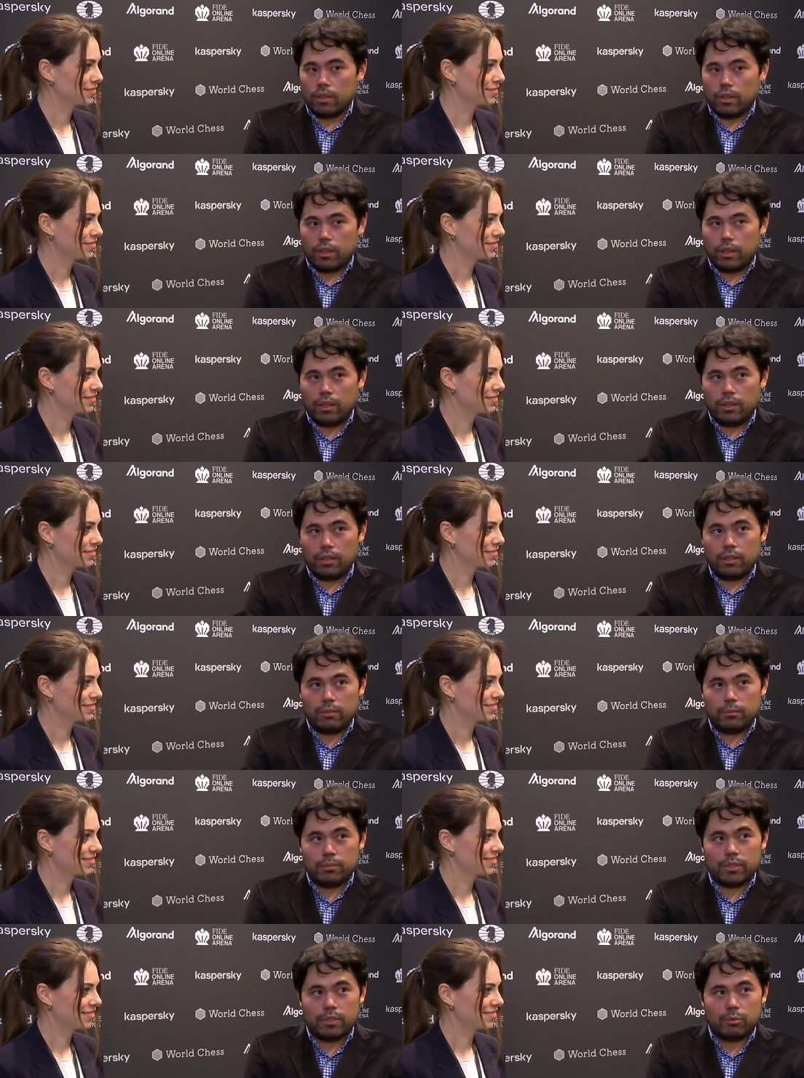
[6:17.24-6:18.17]

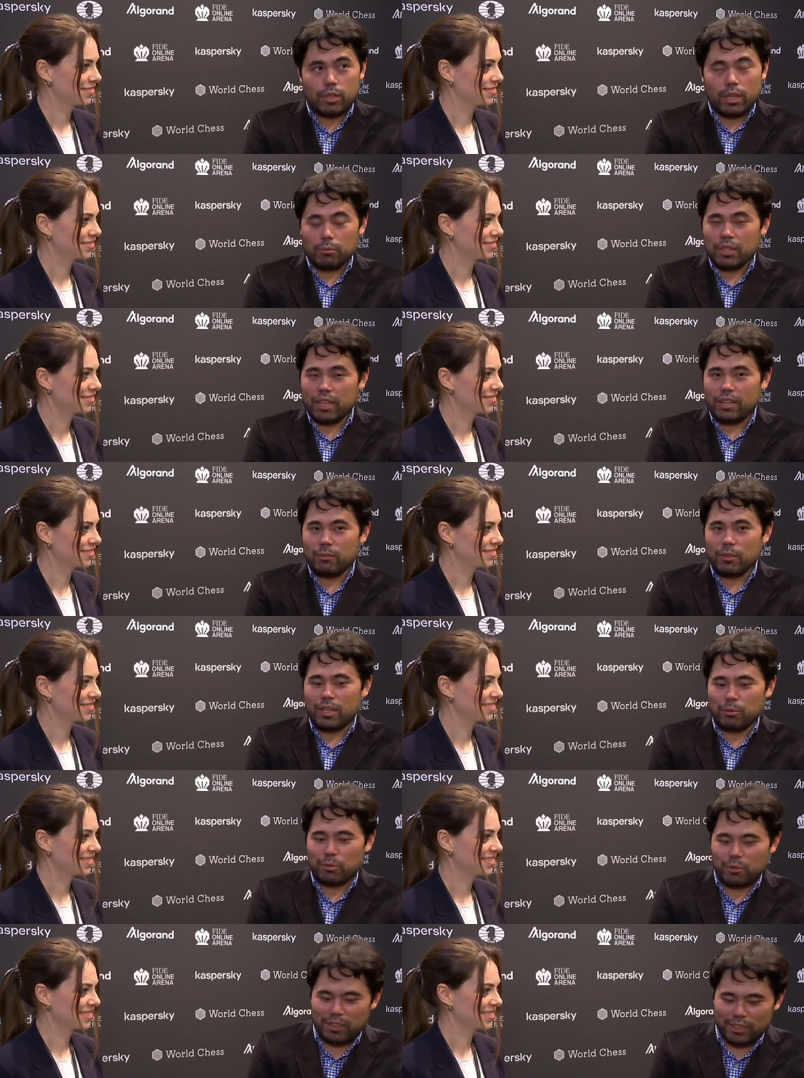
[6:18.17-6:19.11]
Speaker 1: Um, well, I'm glad I'm not
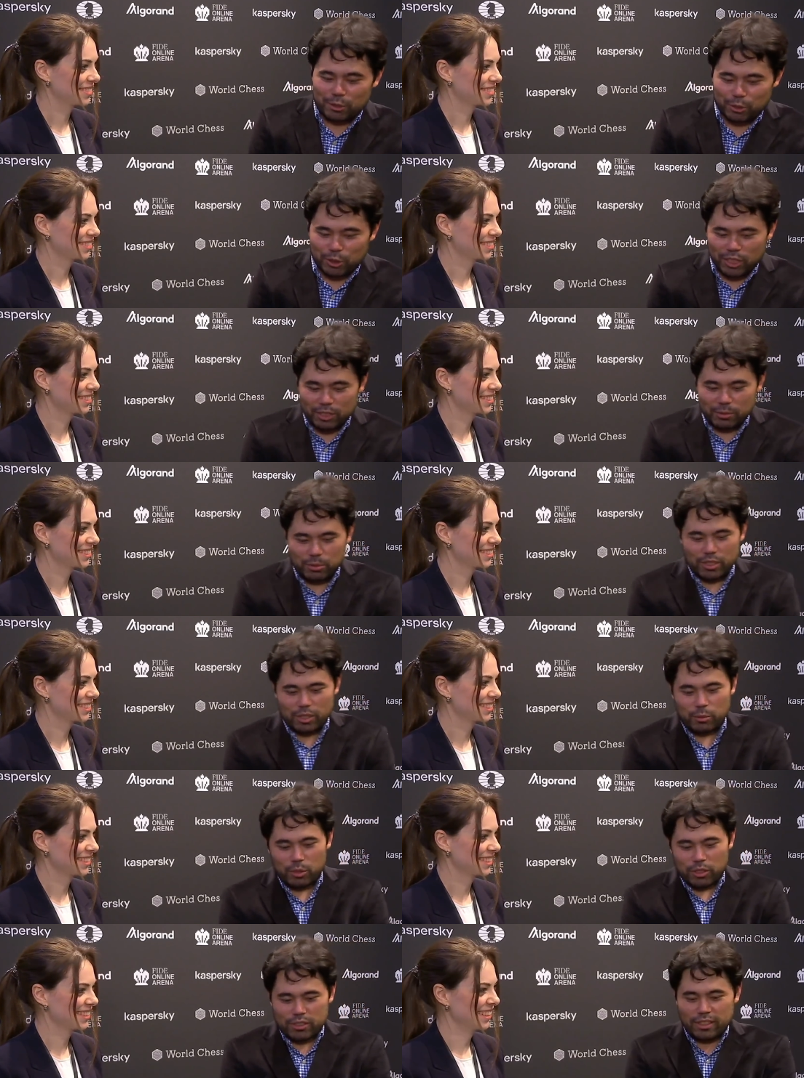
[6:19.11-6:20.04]
a professional chess player
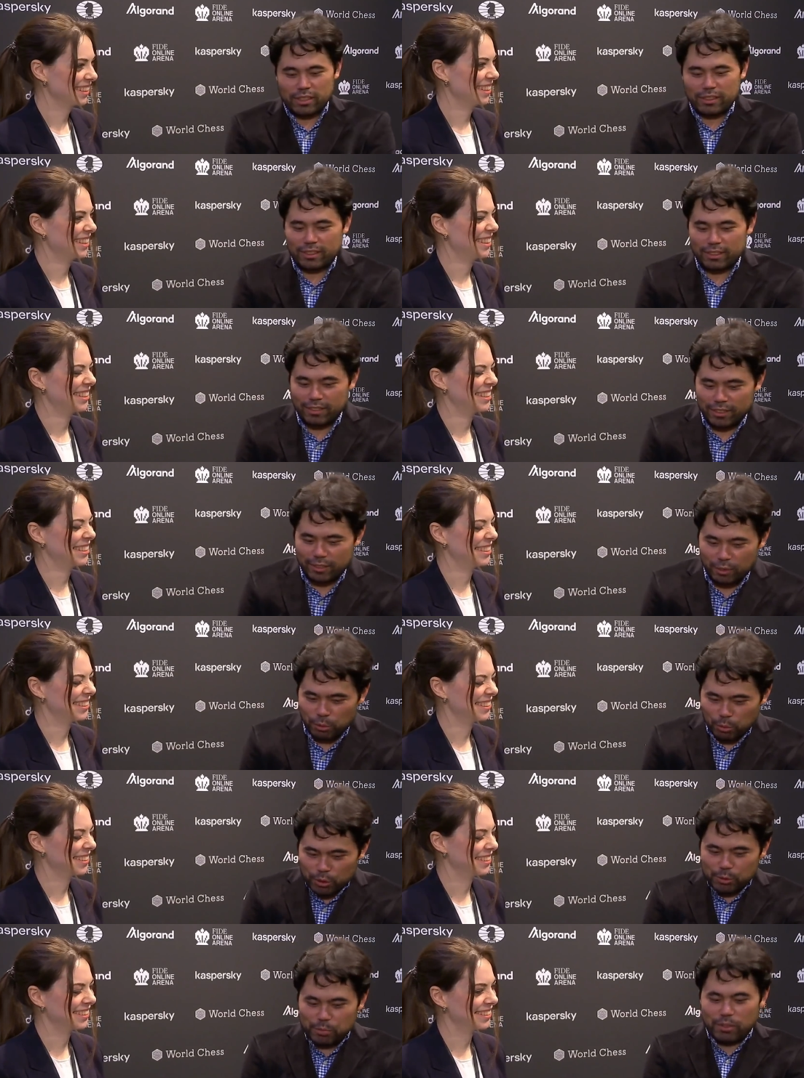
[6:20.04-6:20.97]
anymore because I think the, the
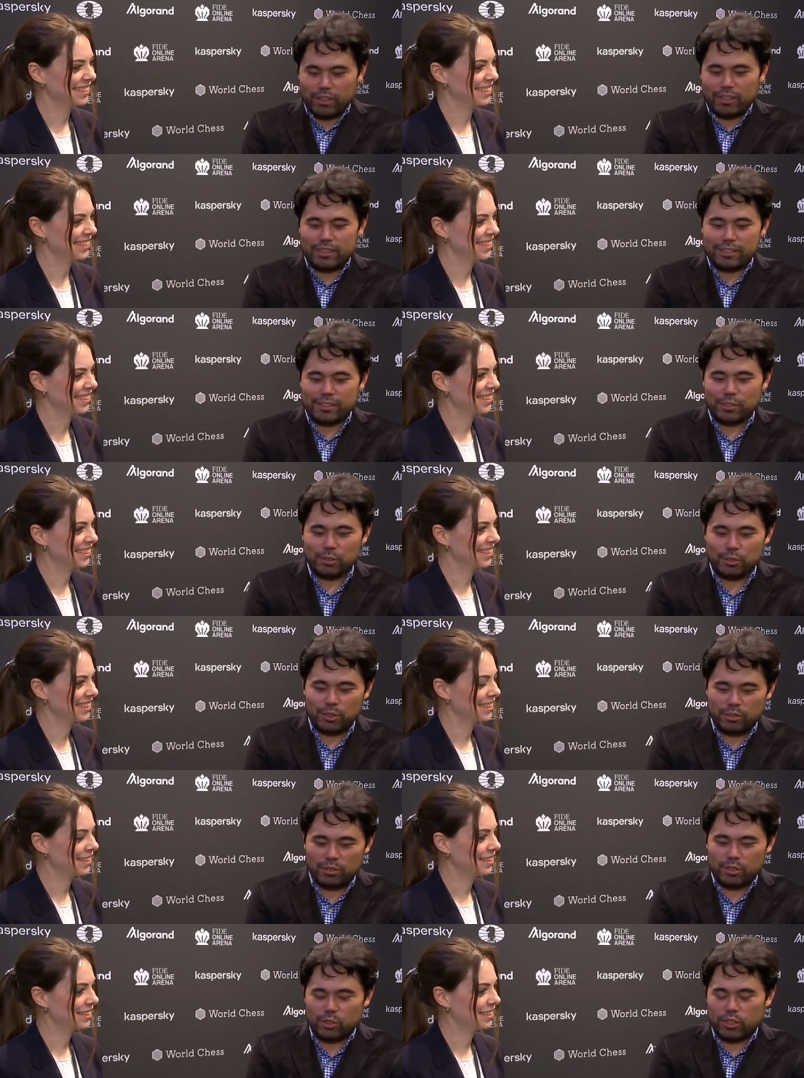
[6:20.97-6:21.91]
worst part is you, you
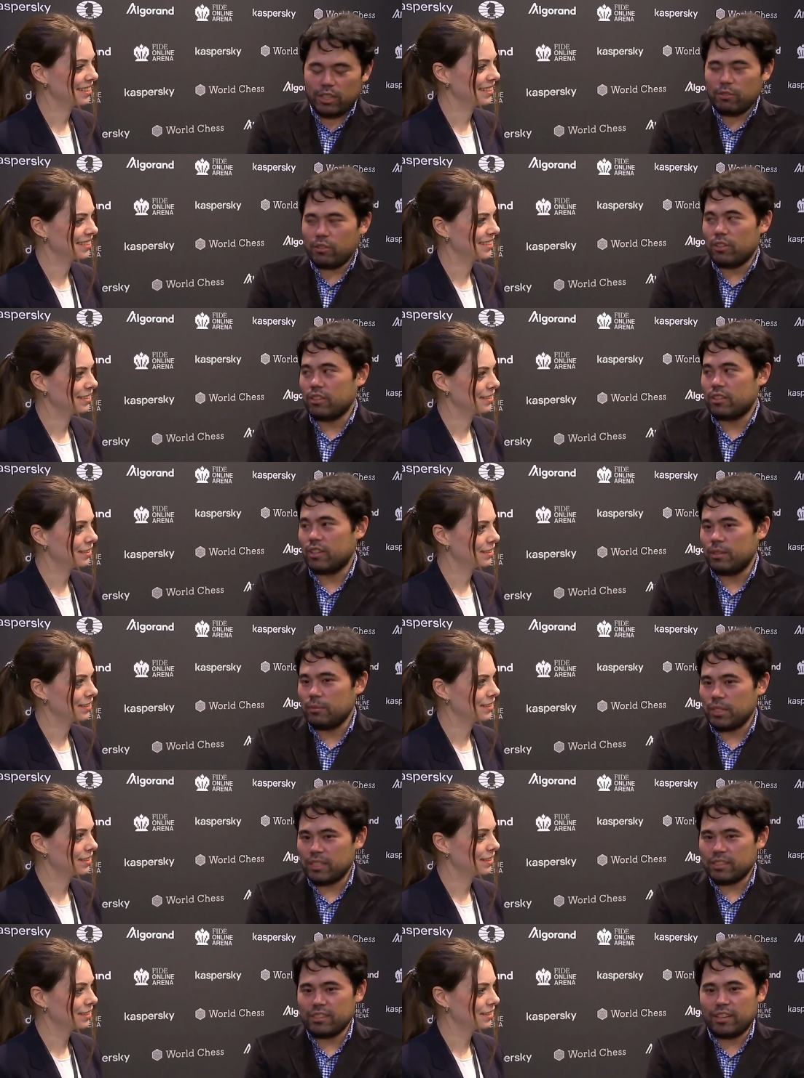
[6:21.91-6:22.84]
have to travel all the time,
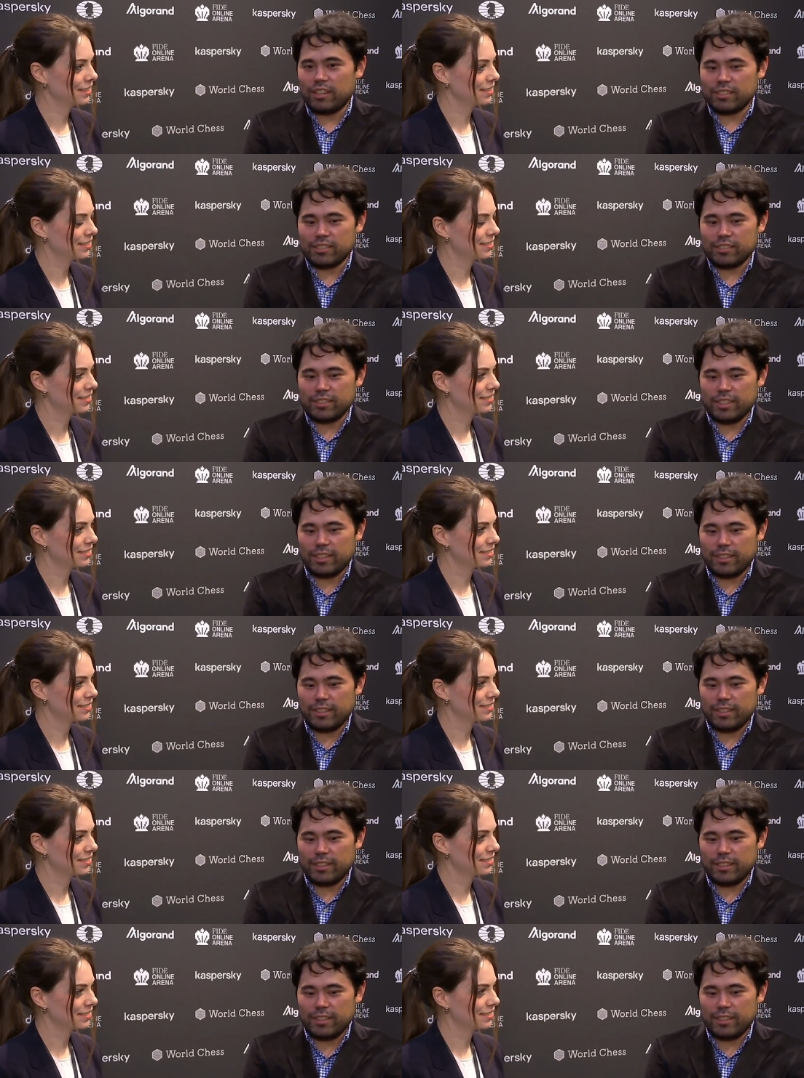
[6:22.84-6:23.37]
and that sucks.